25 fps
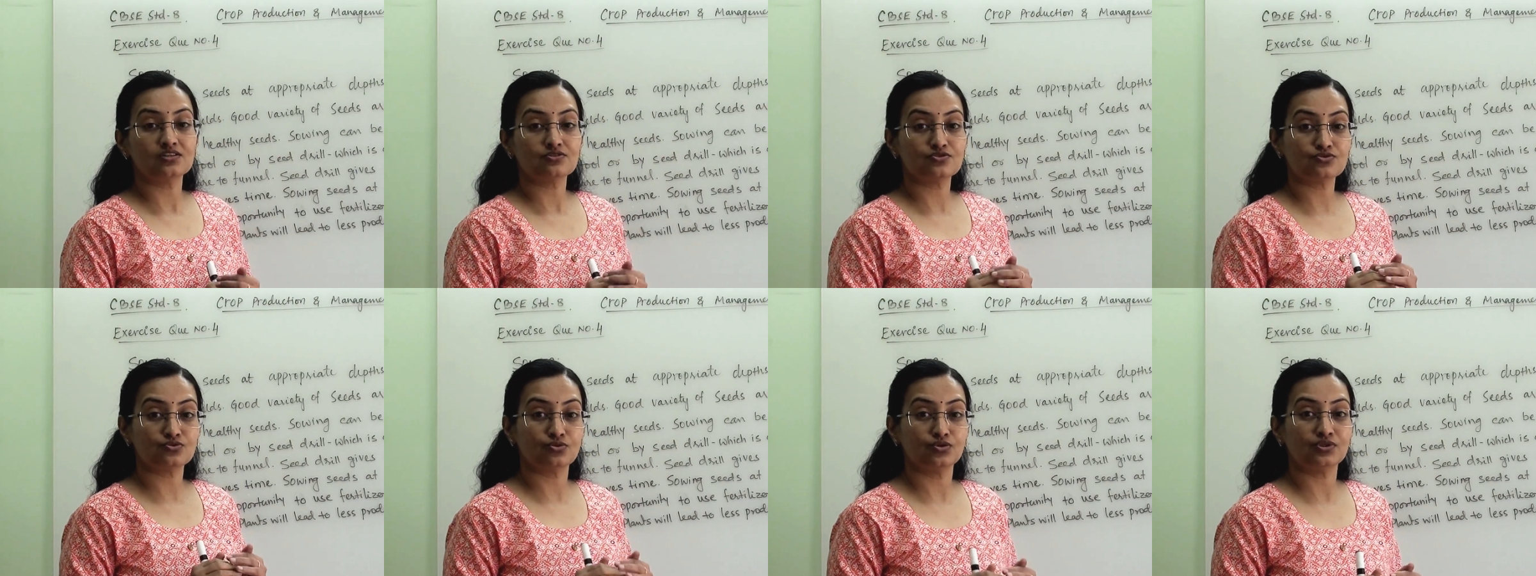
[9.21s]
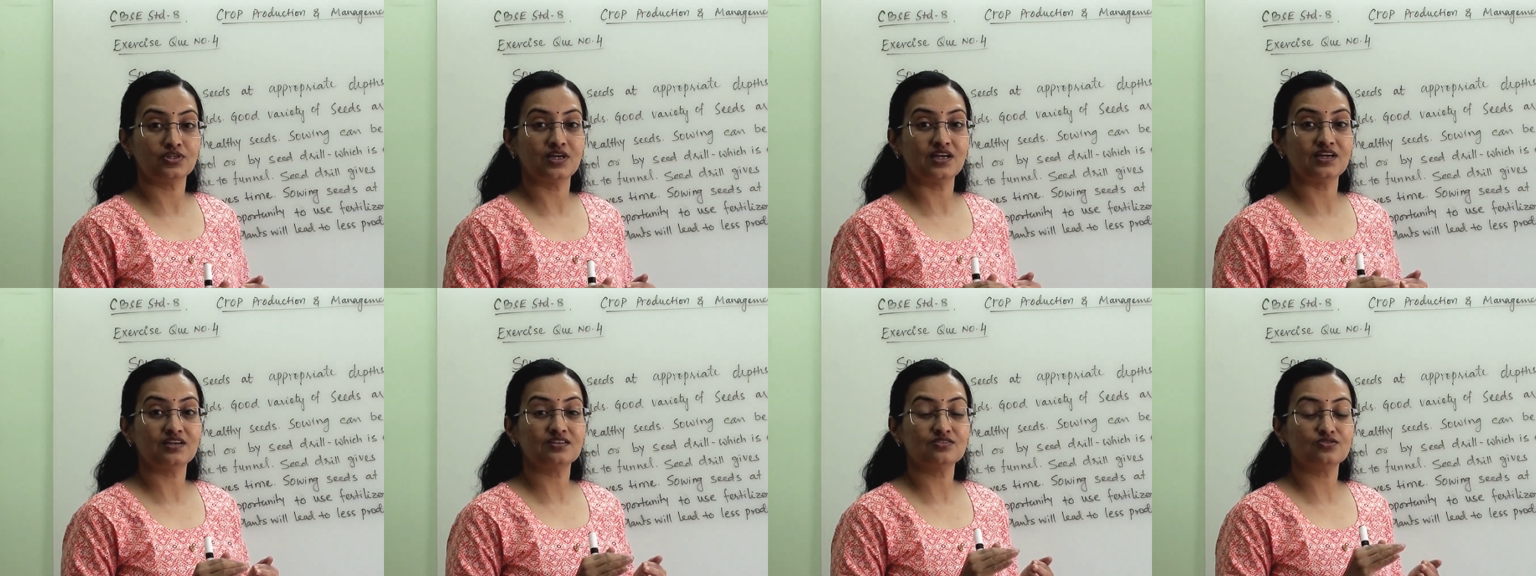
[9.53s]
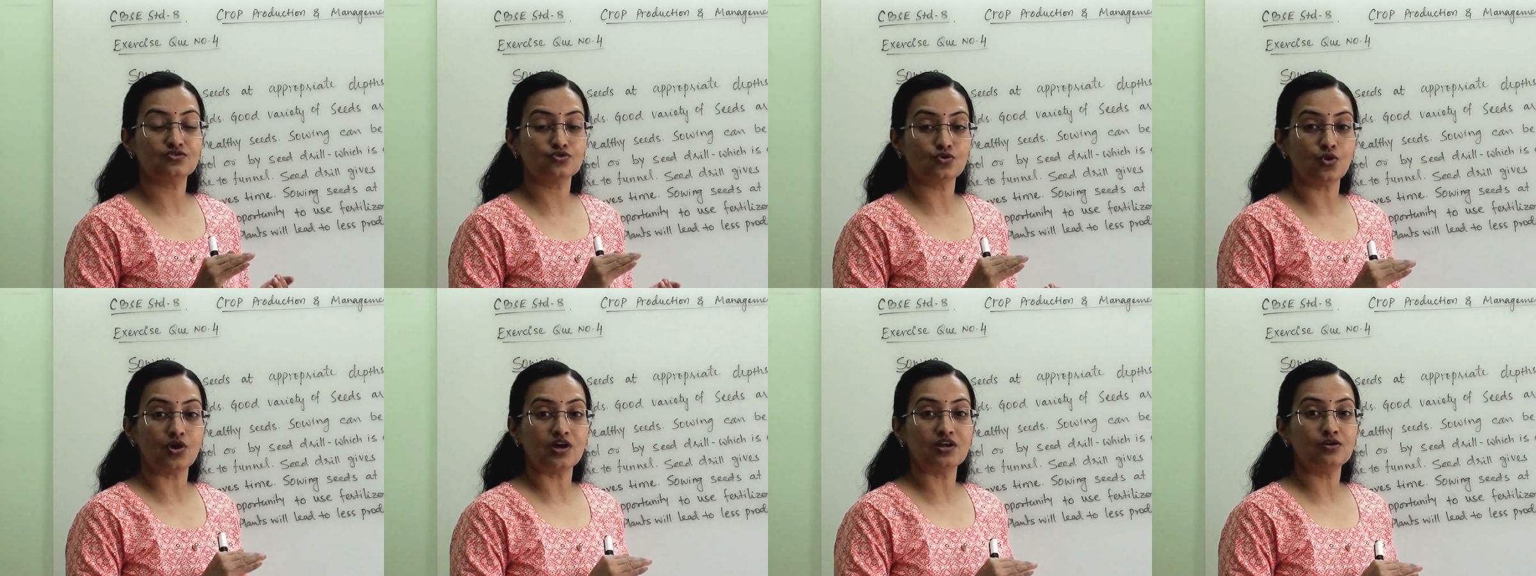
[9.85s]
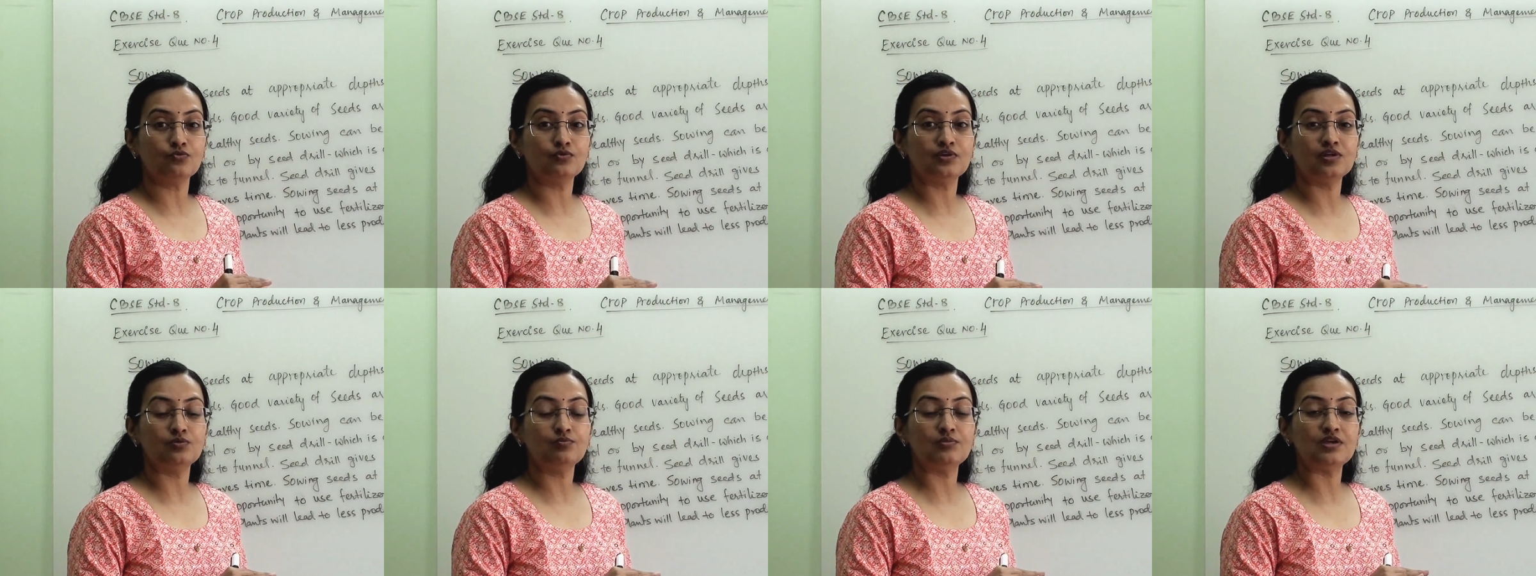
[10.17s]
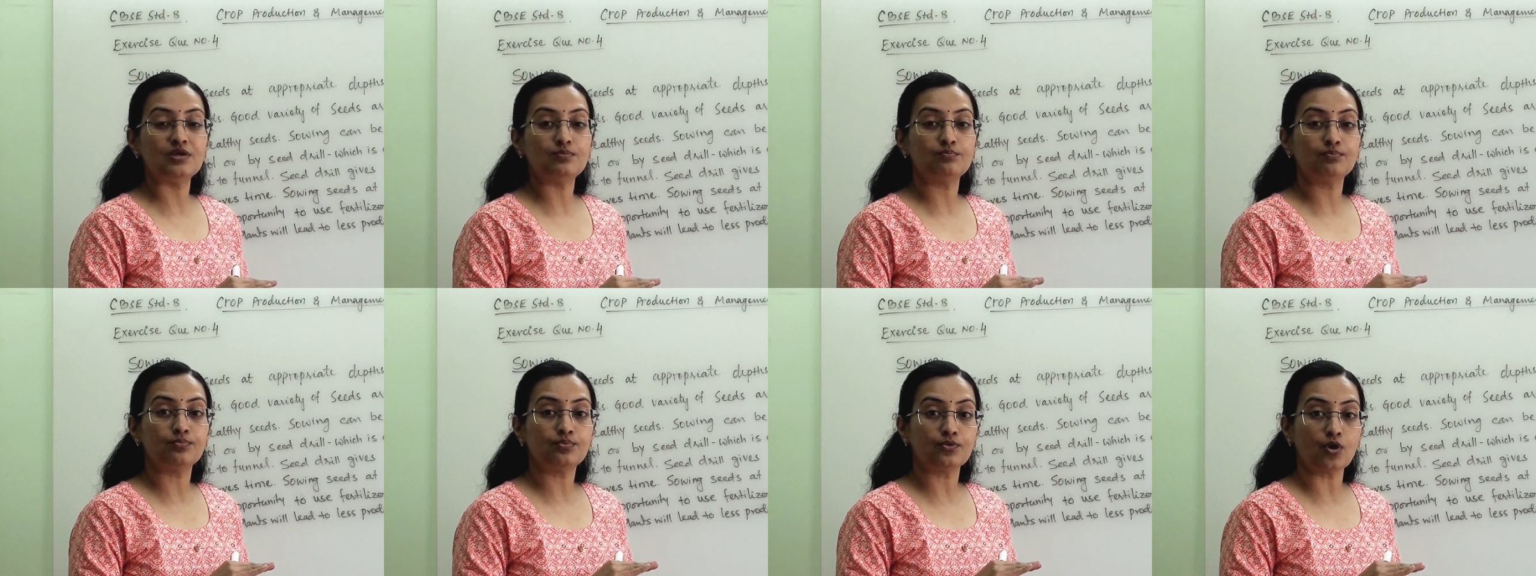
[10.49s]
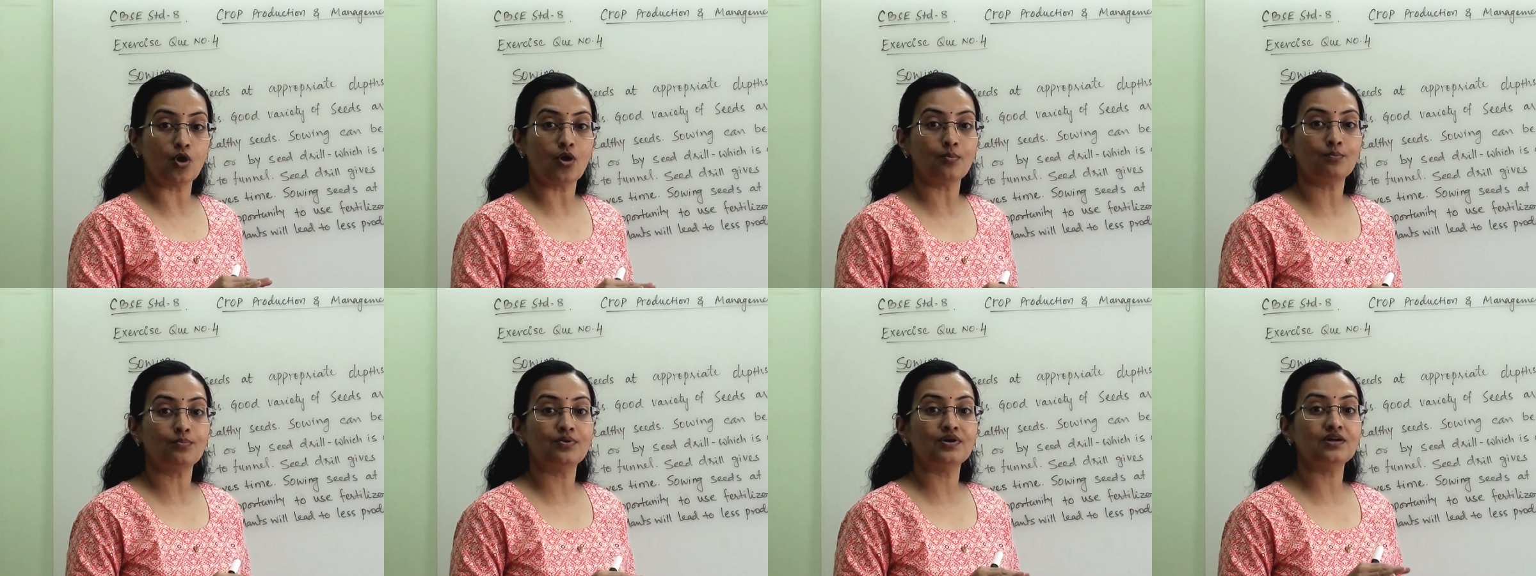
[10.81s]
So that soil will be
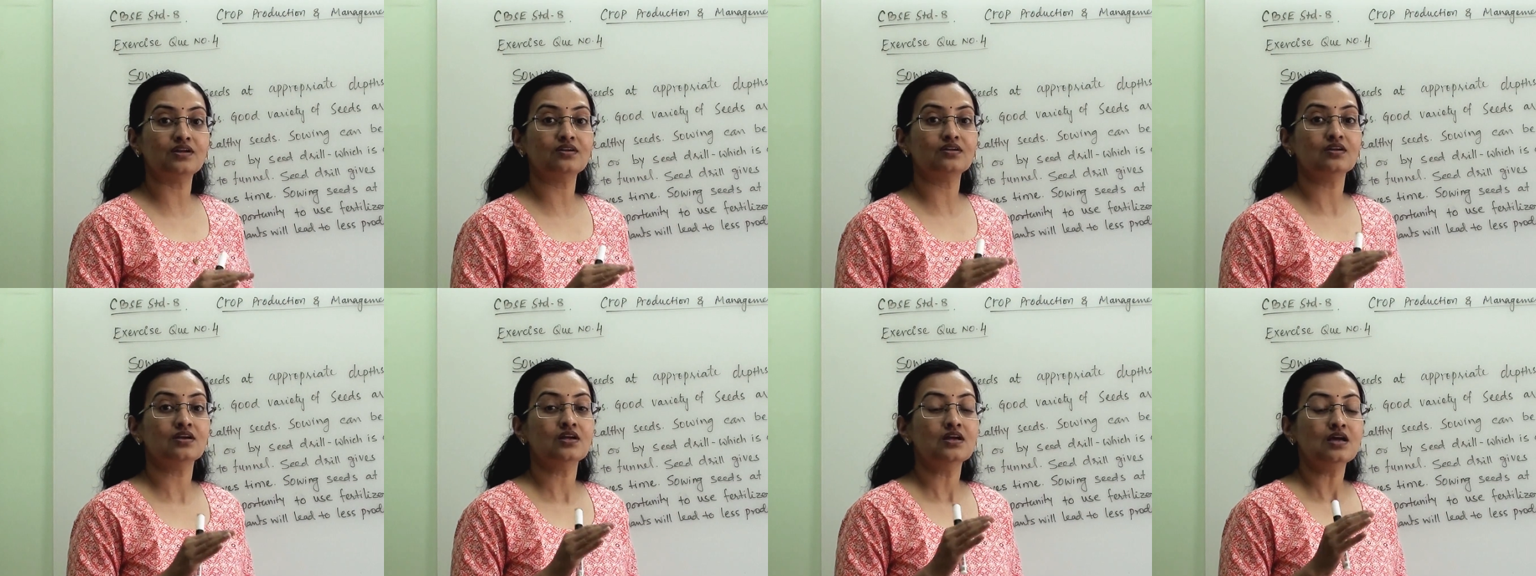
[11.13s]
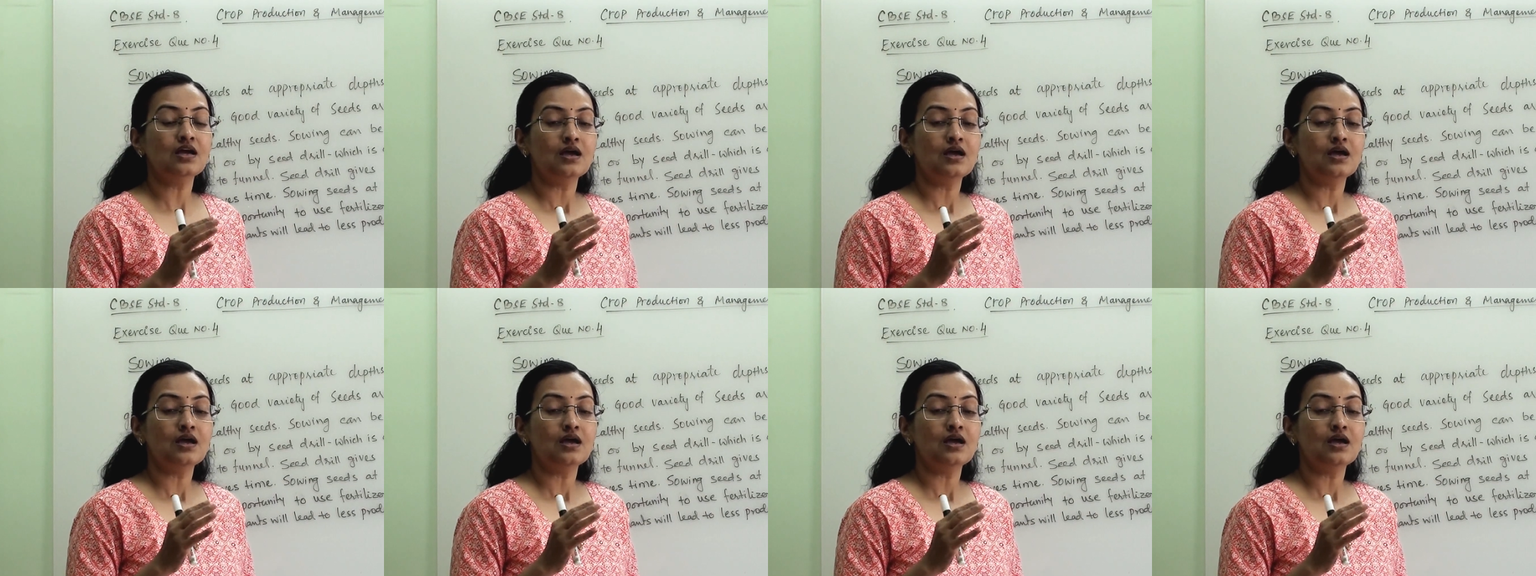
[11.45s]
proper,